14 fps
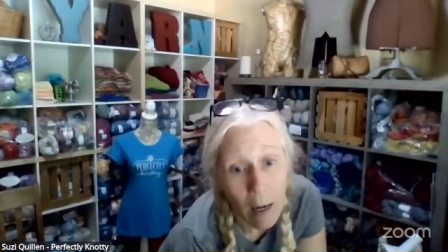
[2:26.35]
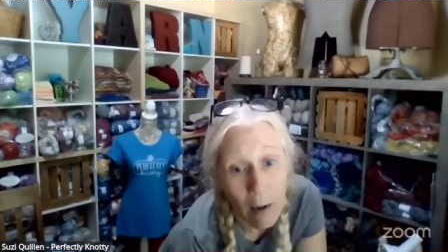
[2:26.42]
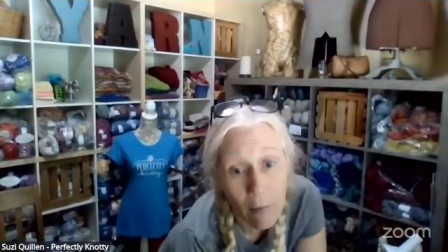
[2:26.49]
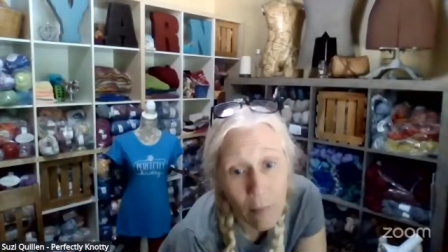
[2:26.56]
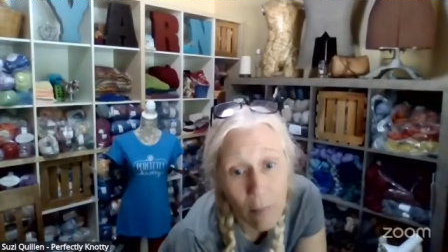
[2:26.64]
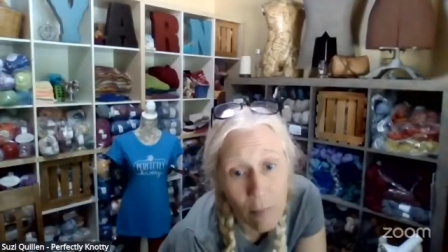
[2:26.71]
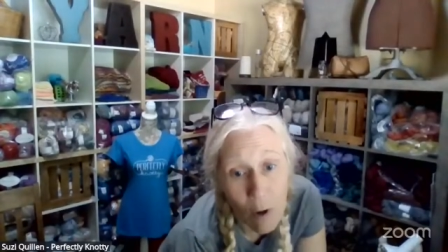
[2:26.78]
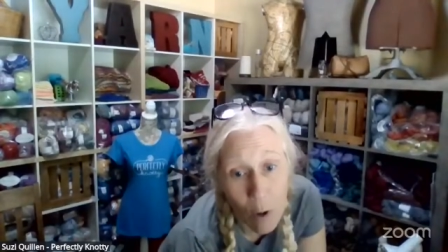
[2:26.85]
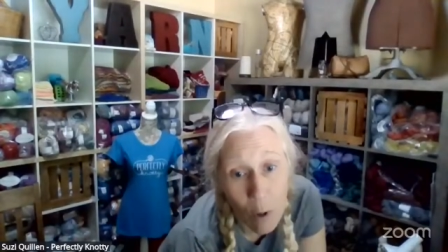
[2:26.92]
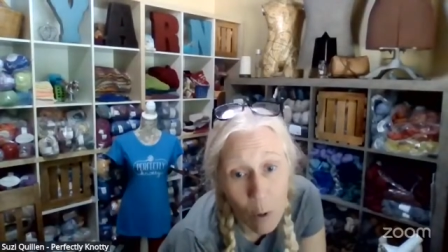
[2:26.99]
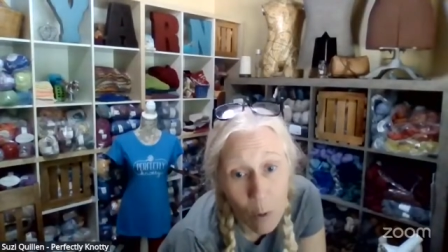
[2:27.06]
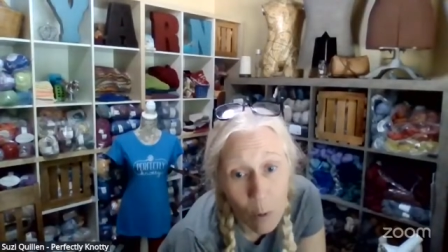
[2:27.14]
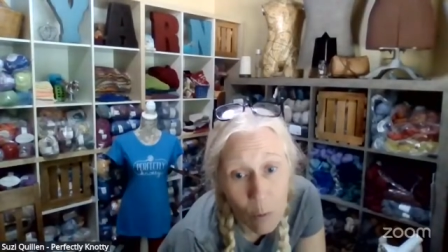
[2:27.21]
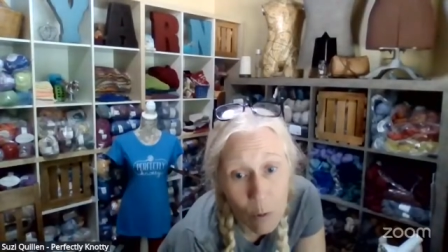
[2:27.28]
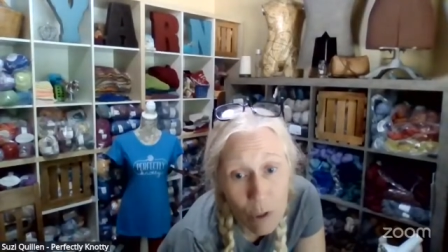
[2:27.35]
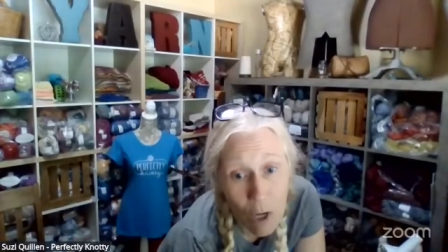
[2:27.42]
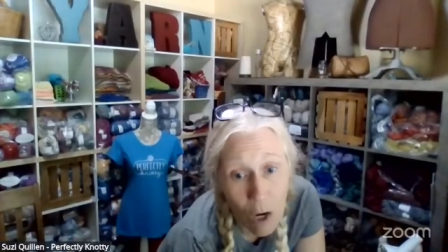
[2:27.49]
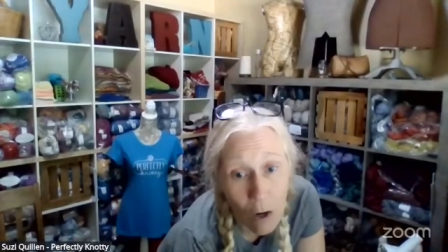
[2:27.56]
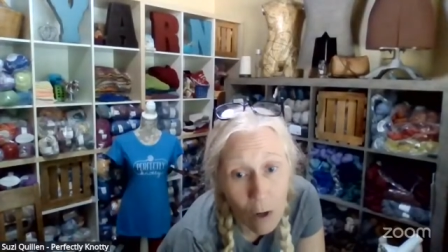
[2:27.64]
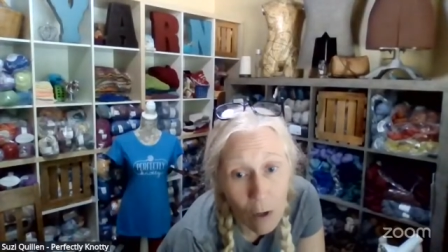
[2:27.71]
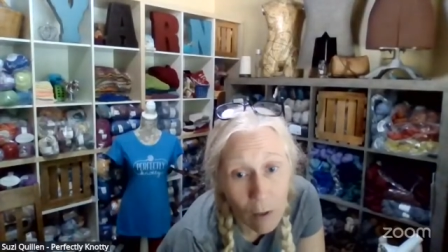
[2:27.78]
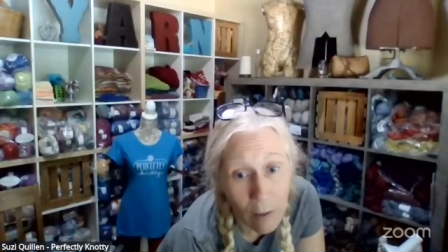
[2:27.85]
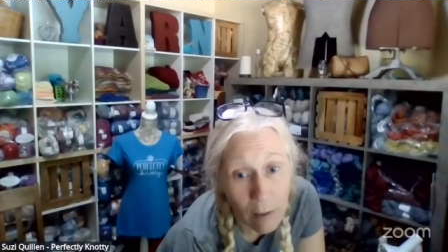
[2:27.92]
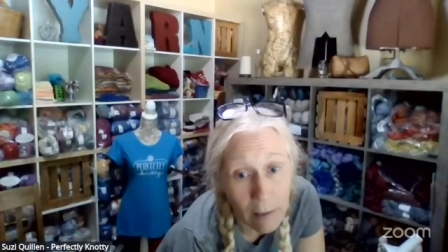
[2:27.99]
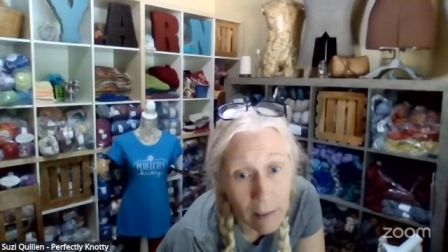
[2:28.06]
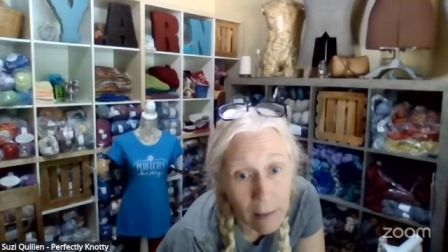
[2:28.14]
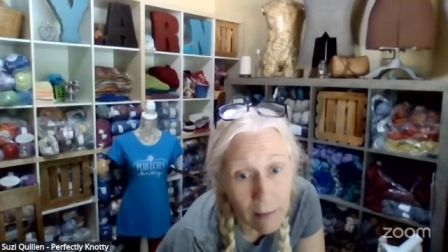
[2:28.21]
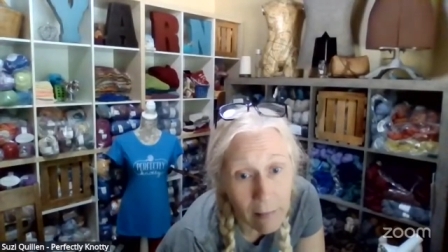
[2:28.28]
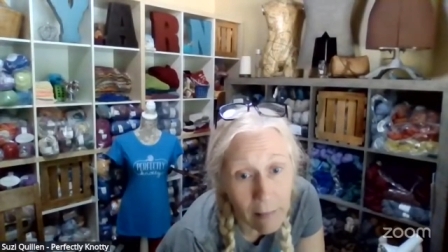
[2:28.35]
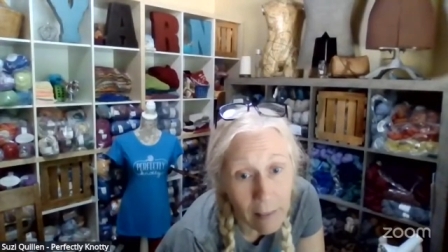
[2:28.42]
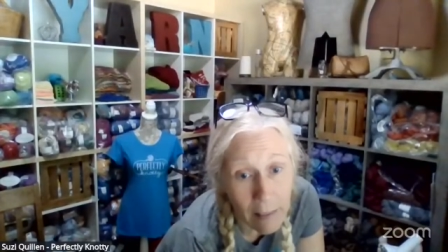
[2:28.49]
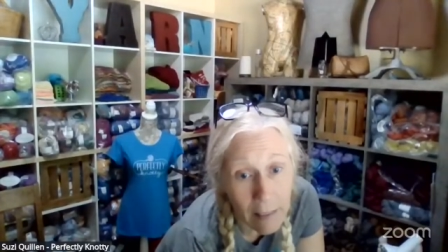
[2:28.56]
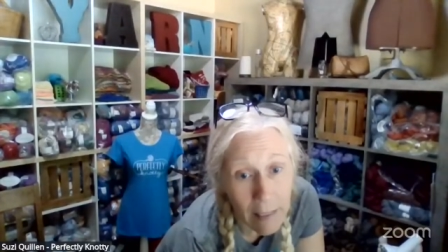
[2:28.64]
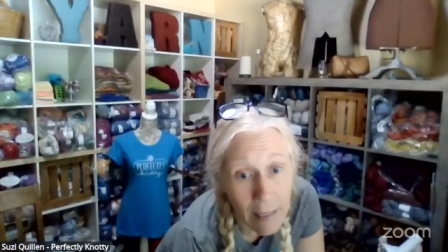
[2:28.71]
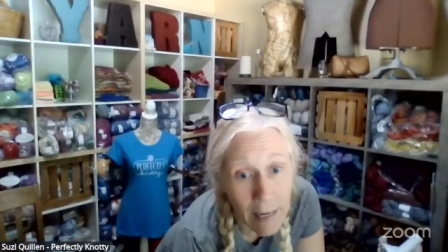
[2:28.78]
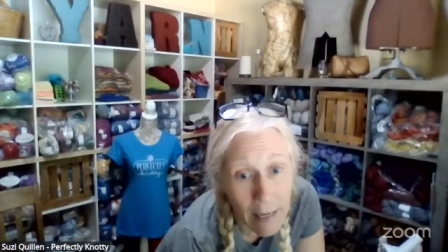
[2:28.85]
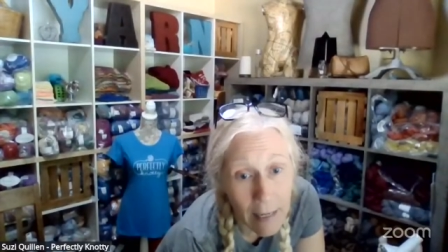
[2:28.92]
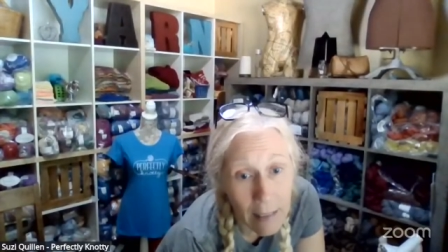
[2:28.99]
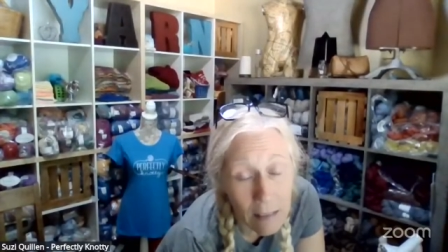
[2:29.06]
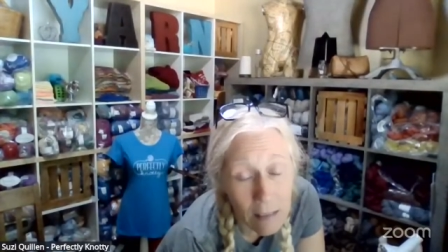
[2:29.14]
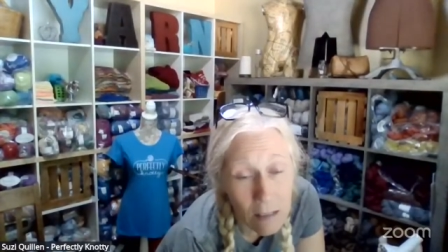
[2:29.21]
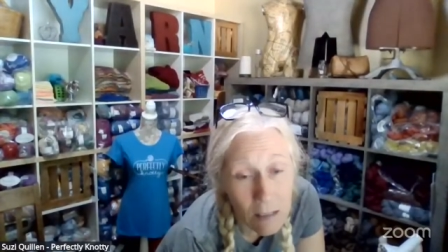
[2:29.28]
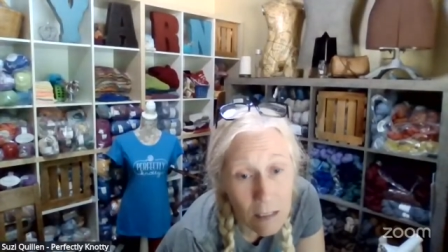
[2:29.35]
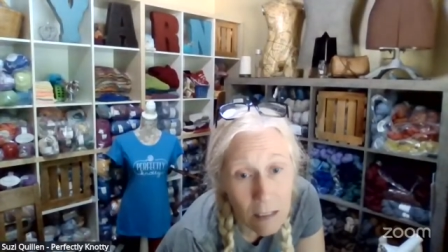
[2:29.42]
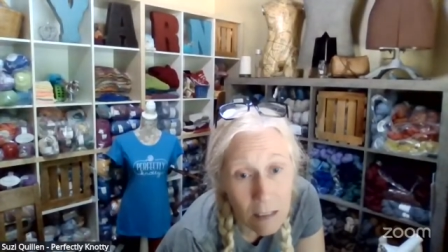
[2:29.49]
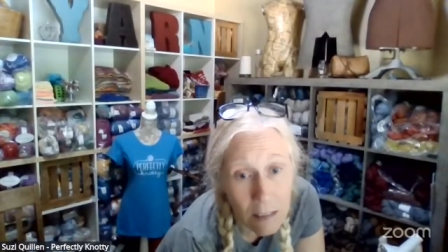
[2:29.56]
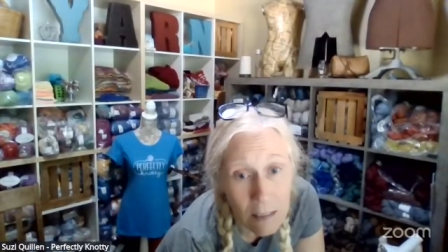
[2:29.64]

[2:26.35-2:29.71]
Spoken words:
those on the next